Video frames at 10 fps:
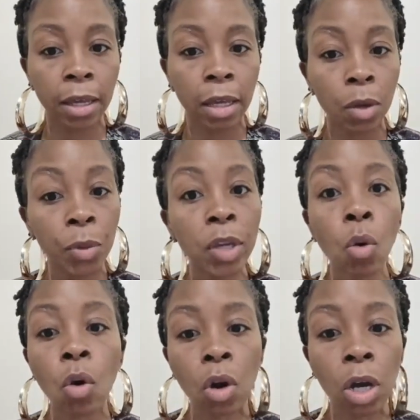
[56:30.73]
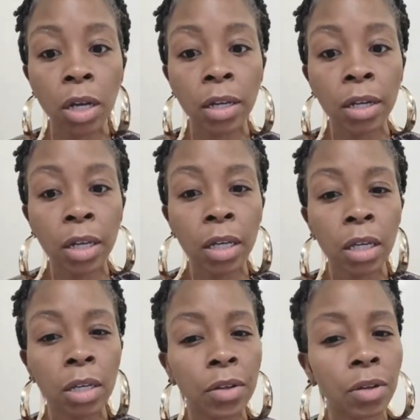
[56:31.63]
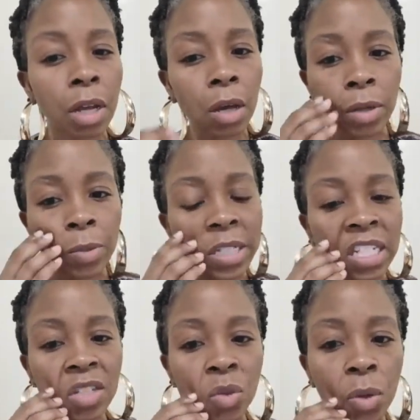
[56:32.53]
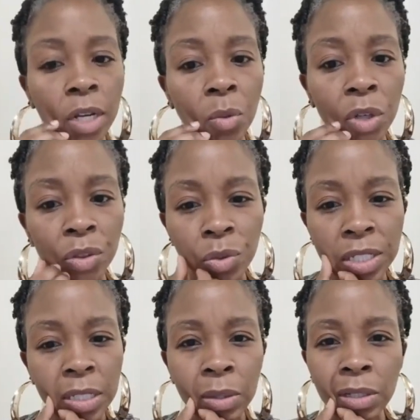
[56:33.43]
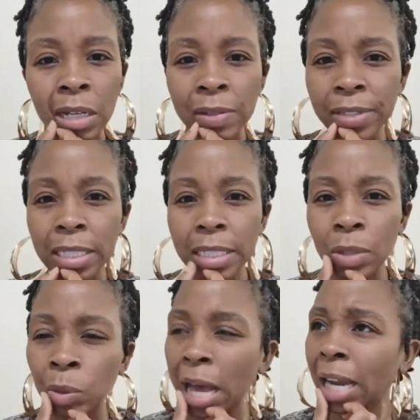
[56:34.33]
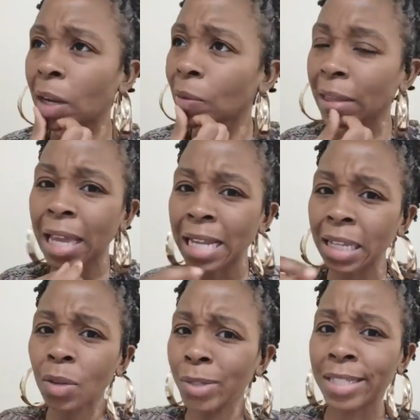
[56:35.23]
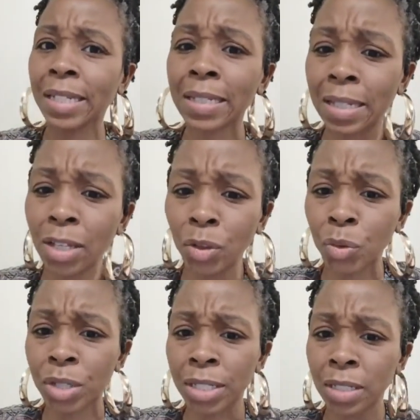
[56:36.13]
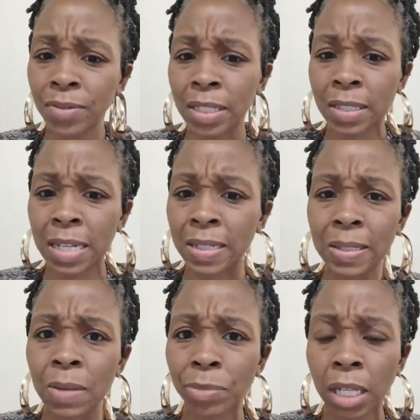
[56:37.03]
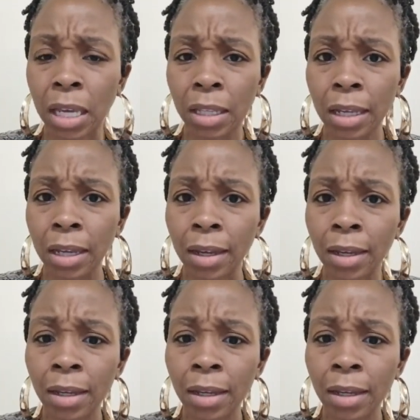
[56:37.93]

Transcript: And we all, no, it wasn't 21 laws of, I don't think, I think it was 16 laws of success or something like that.